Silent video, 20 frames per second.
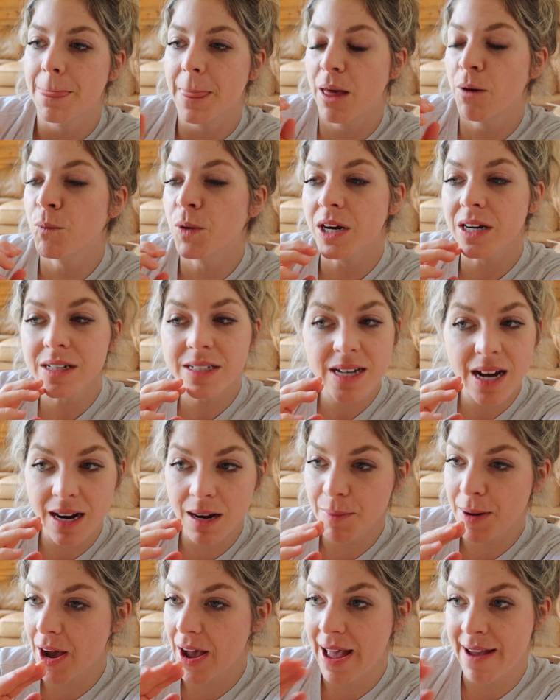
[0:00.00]
And we're gonna
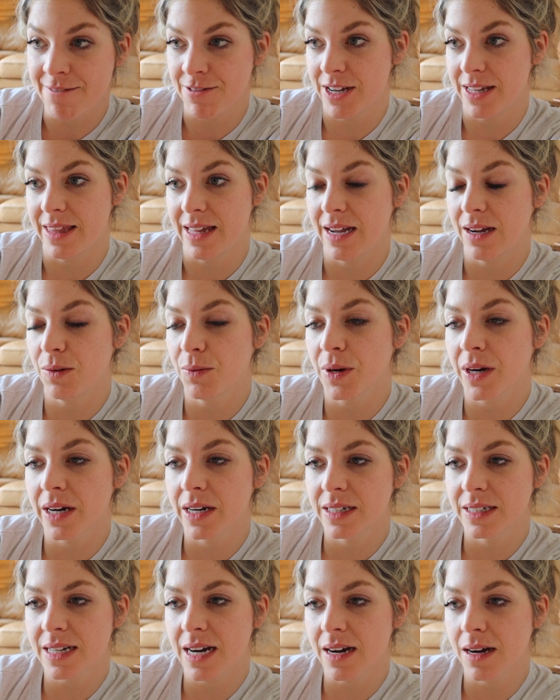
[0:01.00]
talk about everything. We're
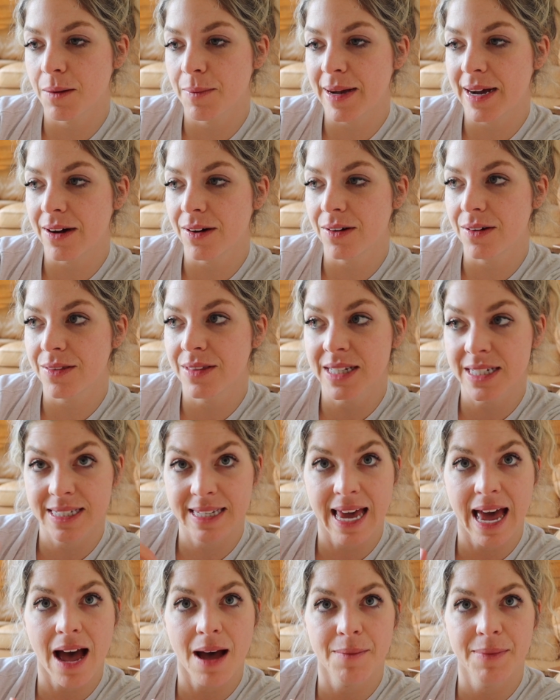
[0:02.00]
gonna talk about this
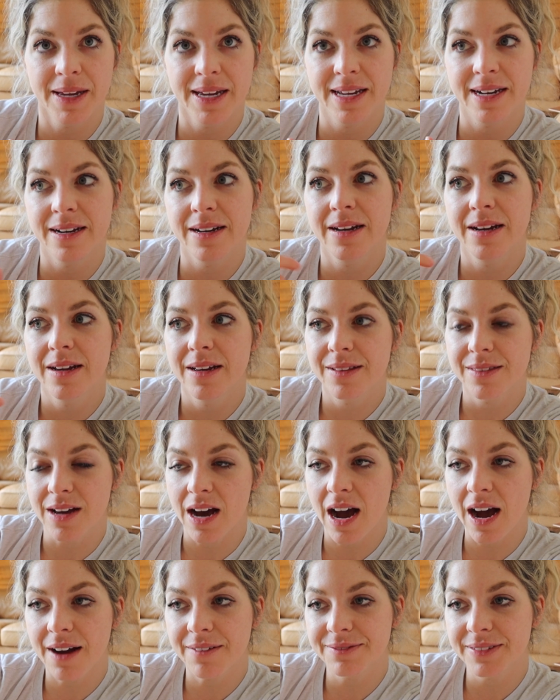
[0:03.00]
cabin,
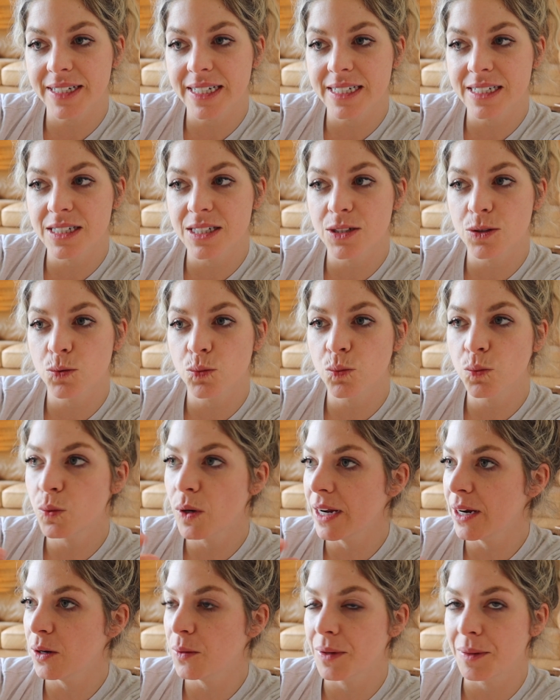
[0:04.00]
the office,
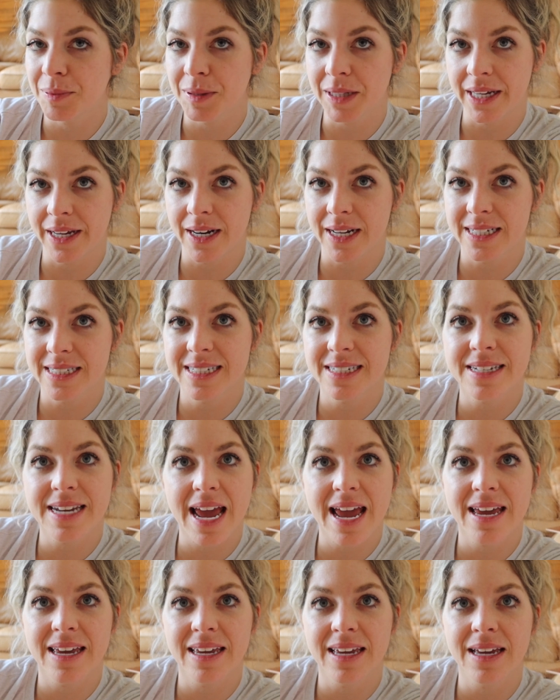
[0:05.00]
where we plan on
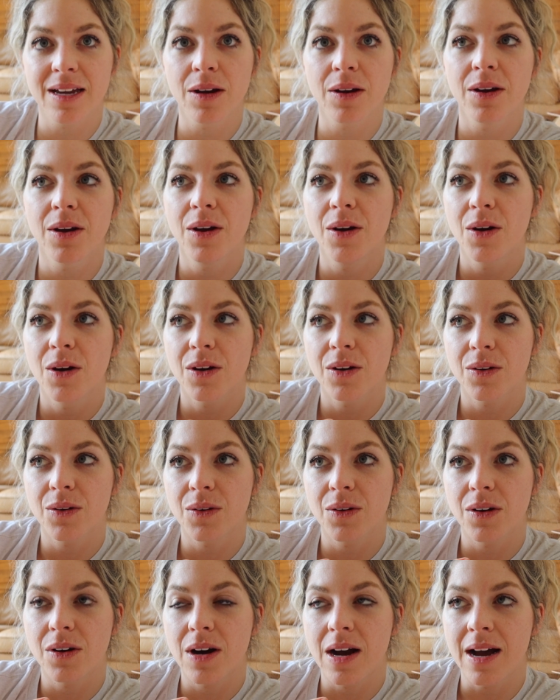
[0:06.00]
staying.
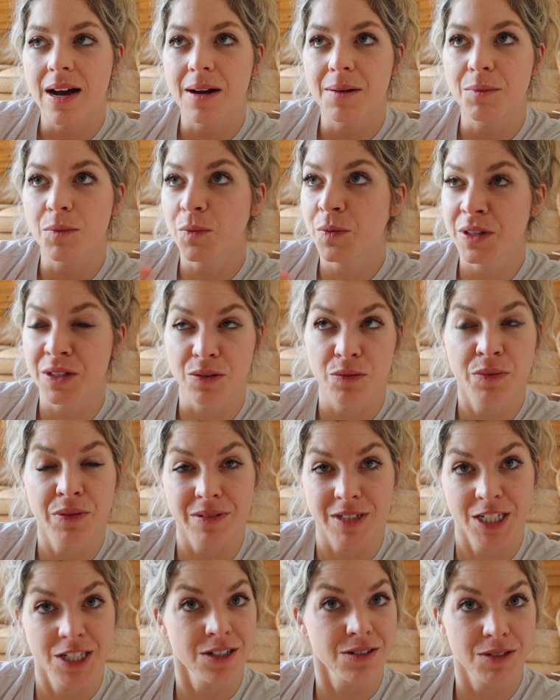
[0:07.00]
Um, we,
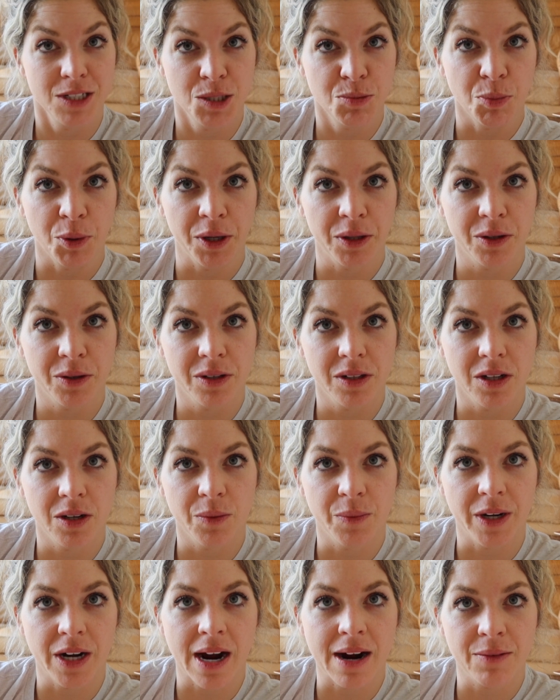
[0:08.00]
which, spoiler
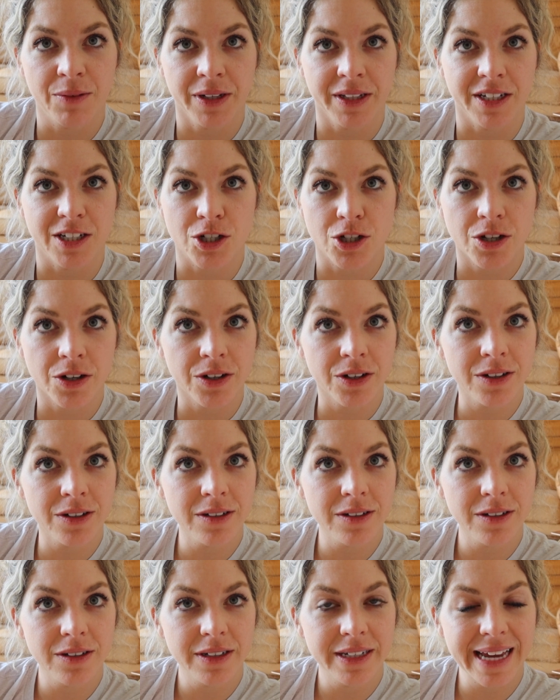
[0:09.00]
alert, we're not really
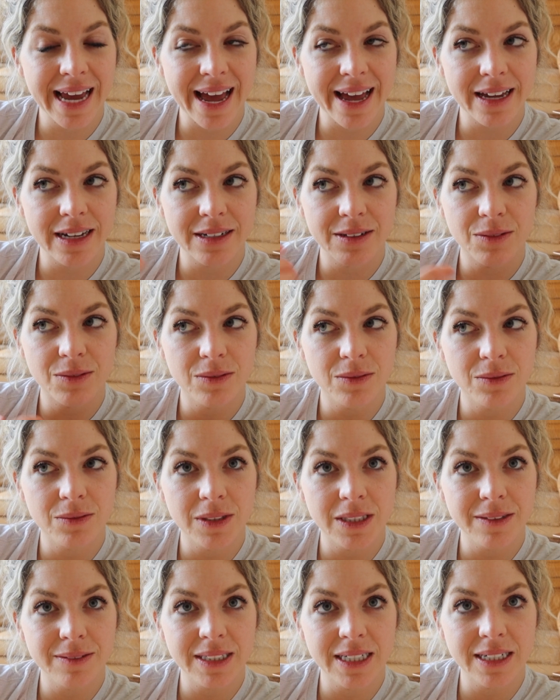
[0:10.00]
sure yet
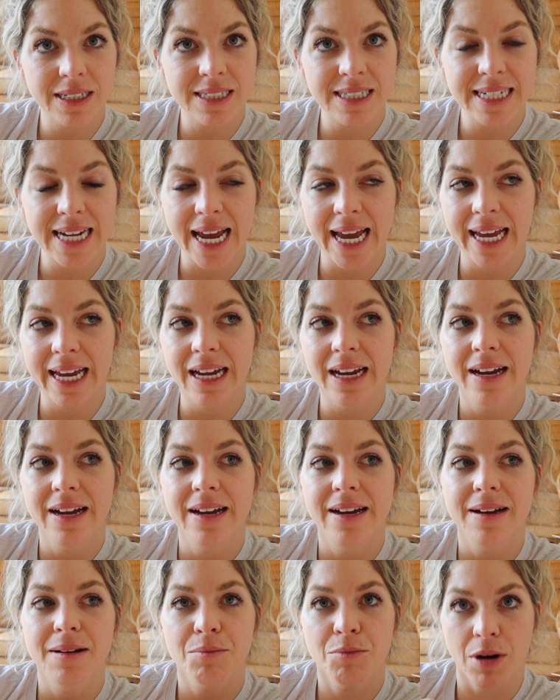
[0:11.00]
where we're gonna stay,
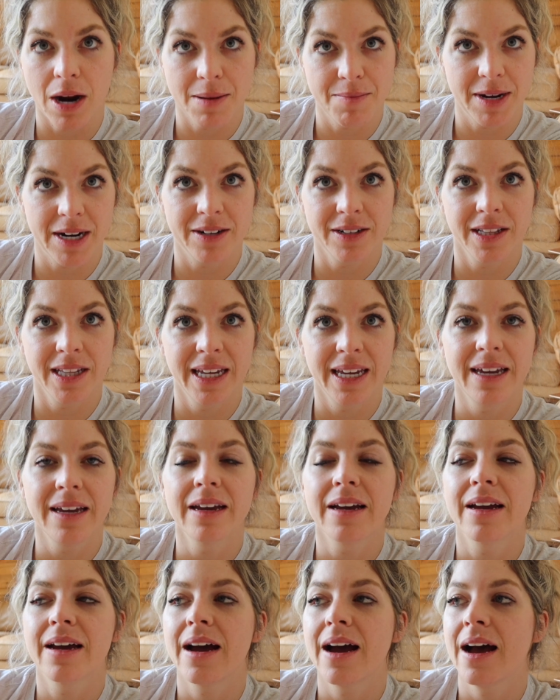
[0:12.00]
primarily.